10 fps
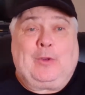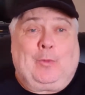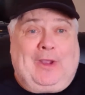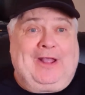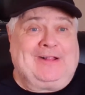
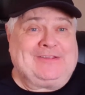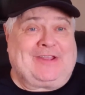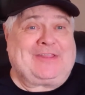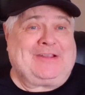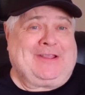Well,
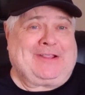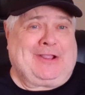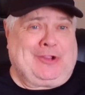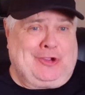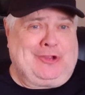nothing like a
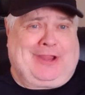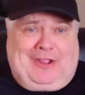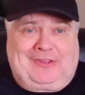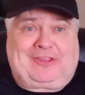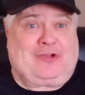good,
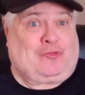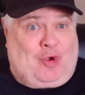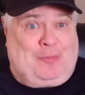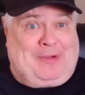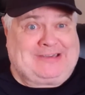healthy,
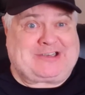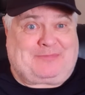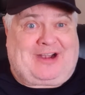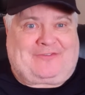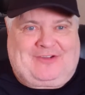robust
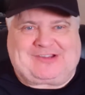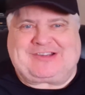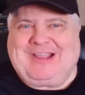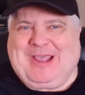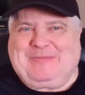breakfast
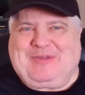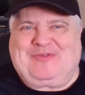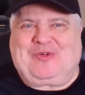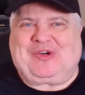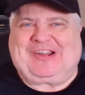
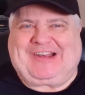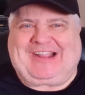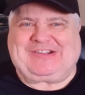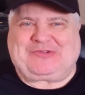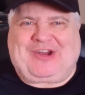before a
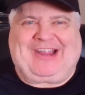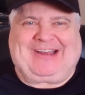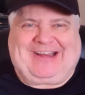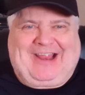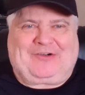nice ride
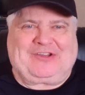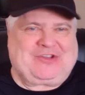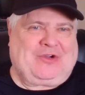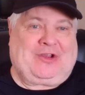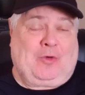in
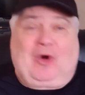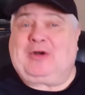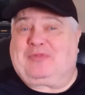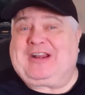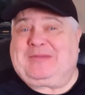Arizona, or
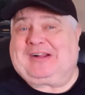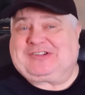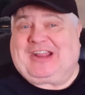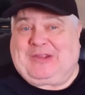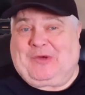pretty
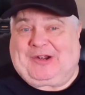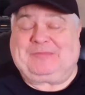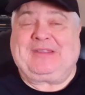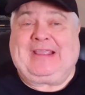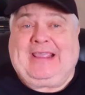much anywhere.
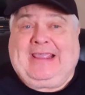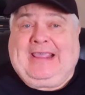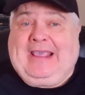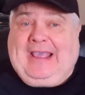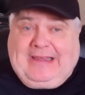
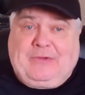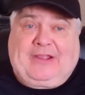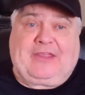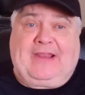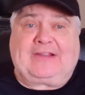Anyway,
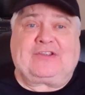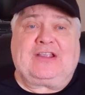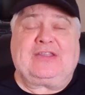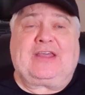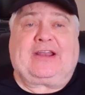the next
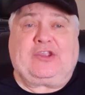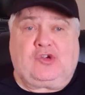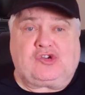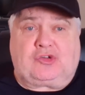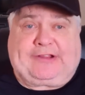thing that I
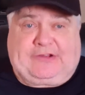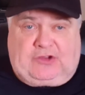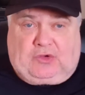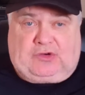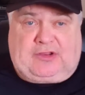usually
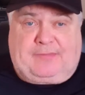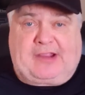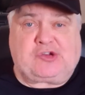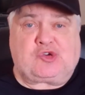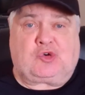do to
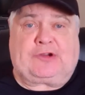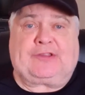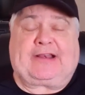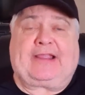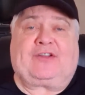make sure
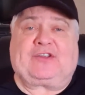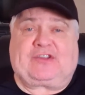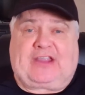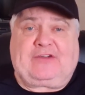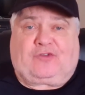that I have a
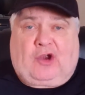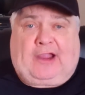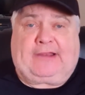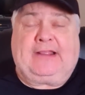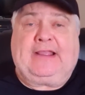safe
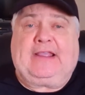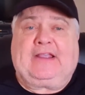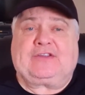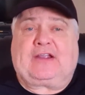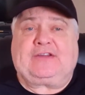ride
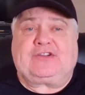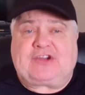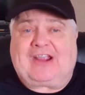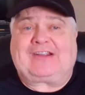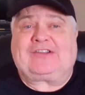is I
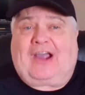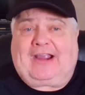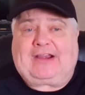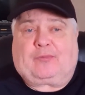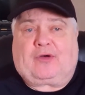check
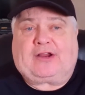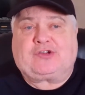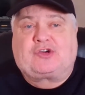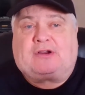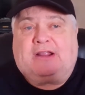tire
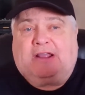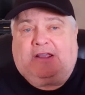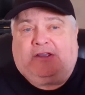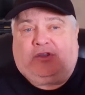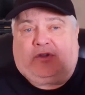pressure.
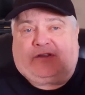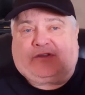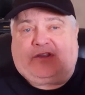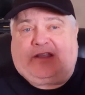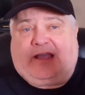You can
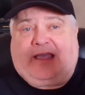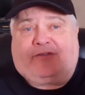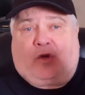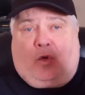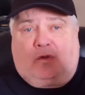see I have
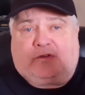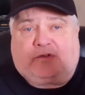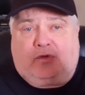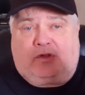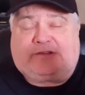an old
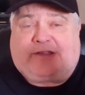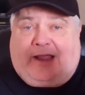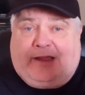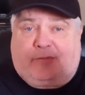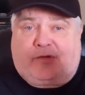school
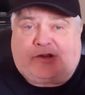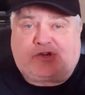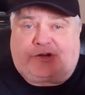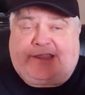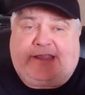tire
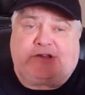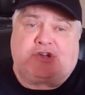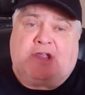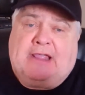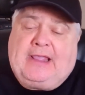pressure gauge
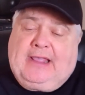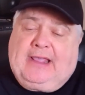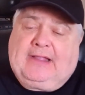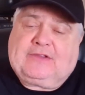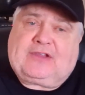
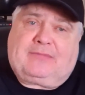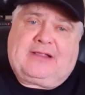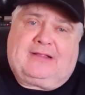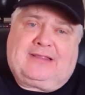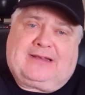and
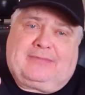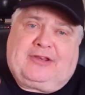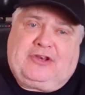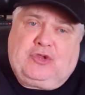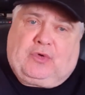something a little
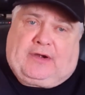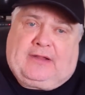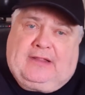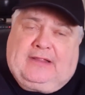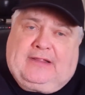bit
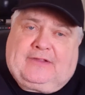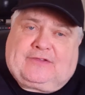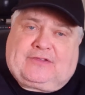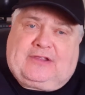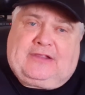newer.
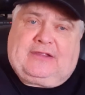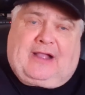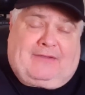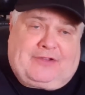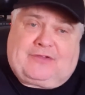It's
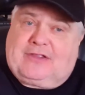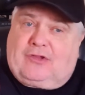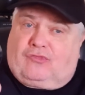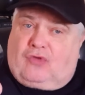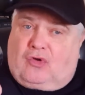obviously
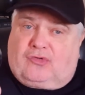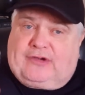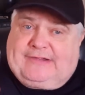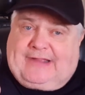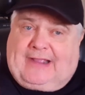the
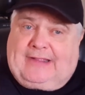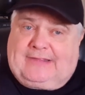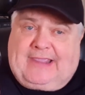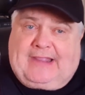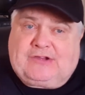rotary dial
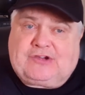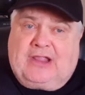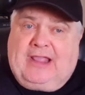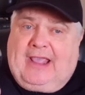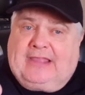gauge,
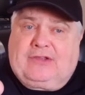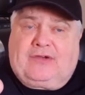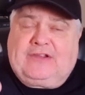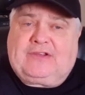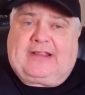and the
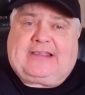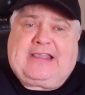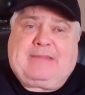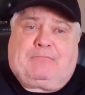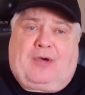reason I
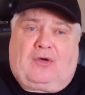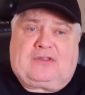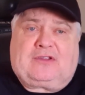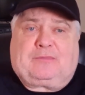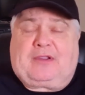keep
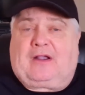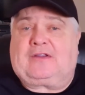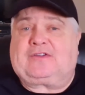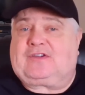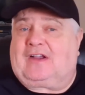both is
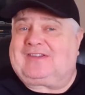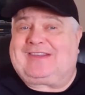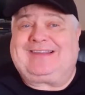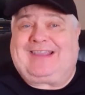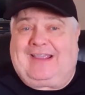because just
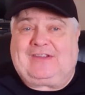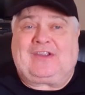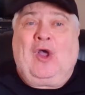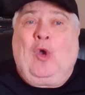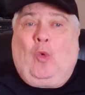in case
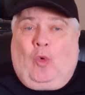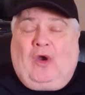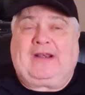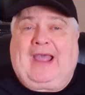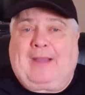
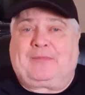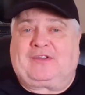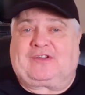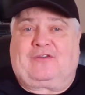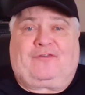one
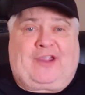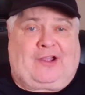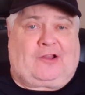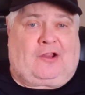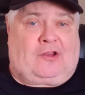happens to
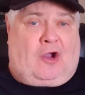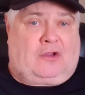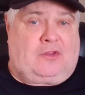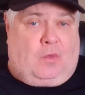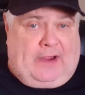fail
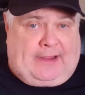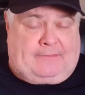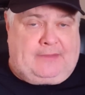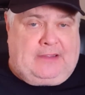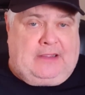along the
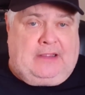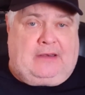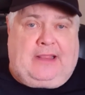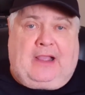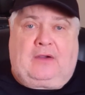way.
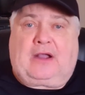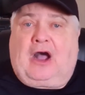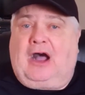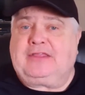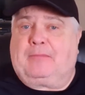Now,
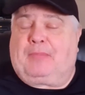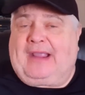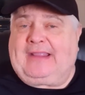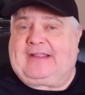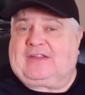on the
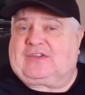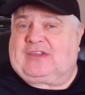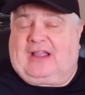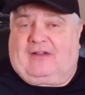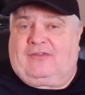bike
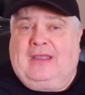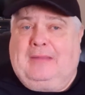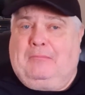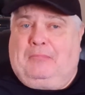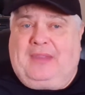itself,
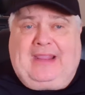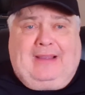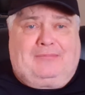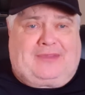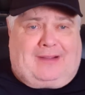
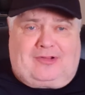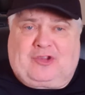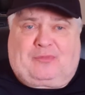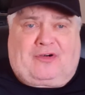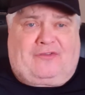
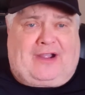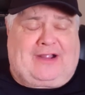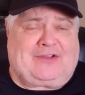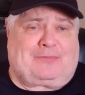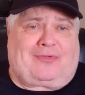BMW
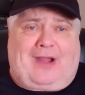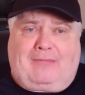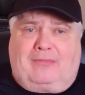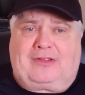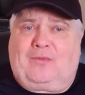provides
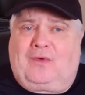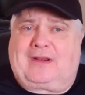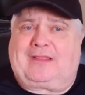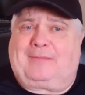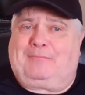probably one
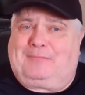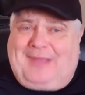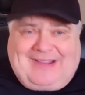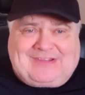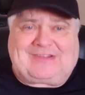of the
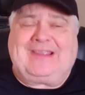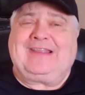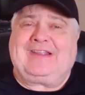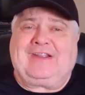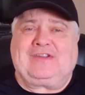best
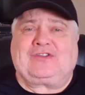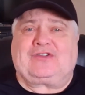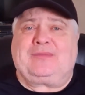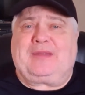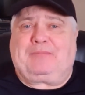
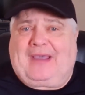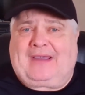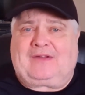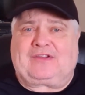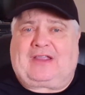instrument
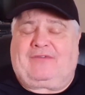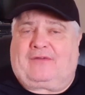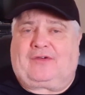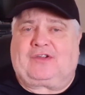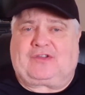panels I've
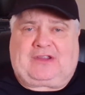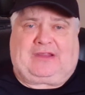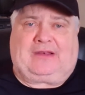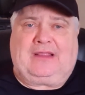ever seen.